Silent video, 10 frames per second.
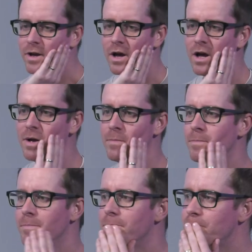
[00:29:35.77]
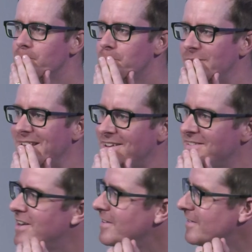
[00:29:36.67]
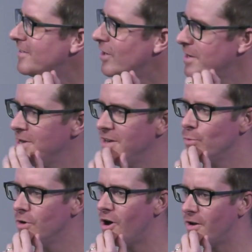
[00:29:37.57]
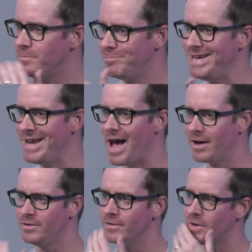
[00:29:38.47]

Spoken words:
But that doesn't necessarily mean we're not being active.